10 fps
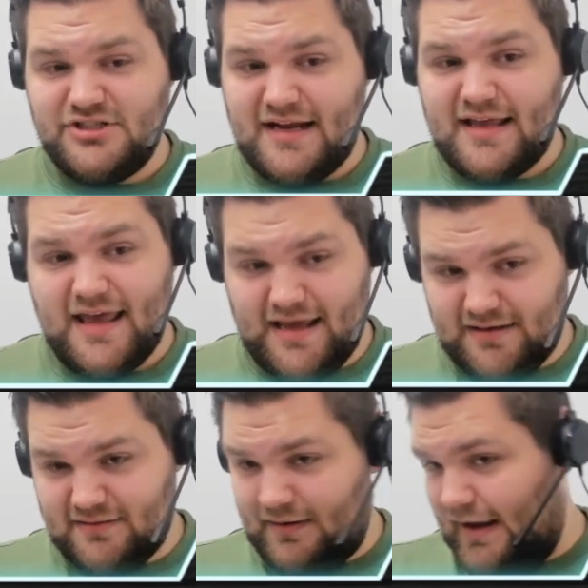Jack
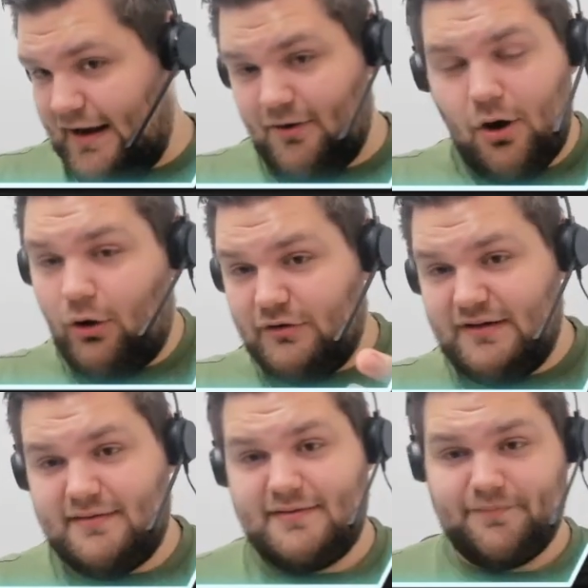8, and all
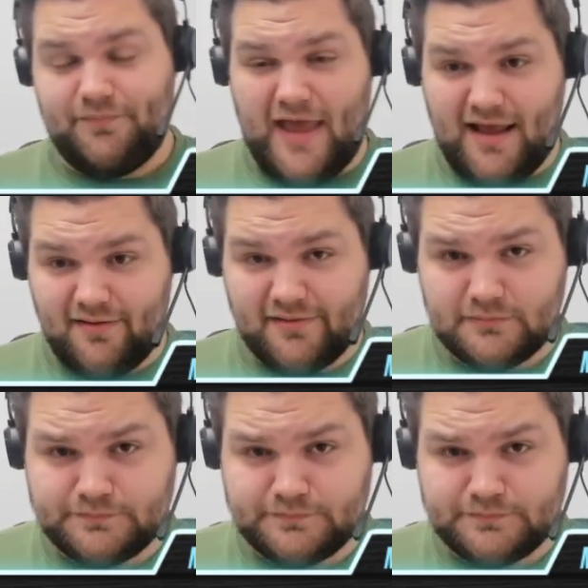these hands.